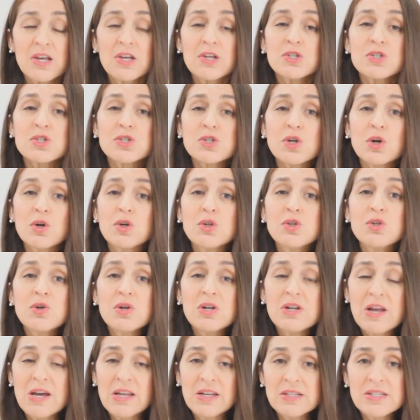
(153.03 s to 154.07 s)
So you
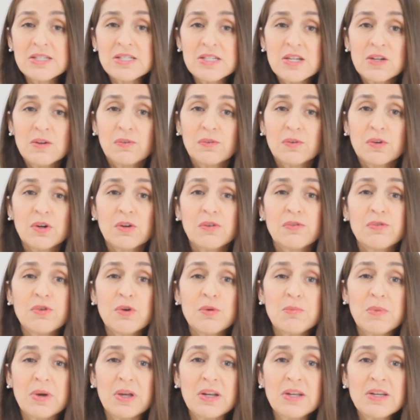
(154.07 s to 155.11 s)
let it sit for a few
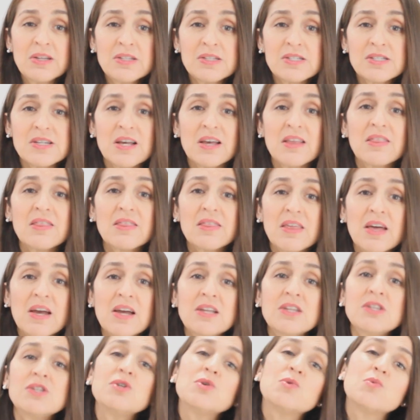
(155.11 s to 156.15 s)
minutes and
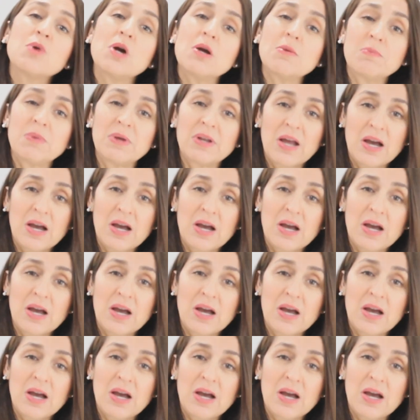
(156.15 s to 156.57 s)
then you wipe it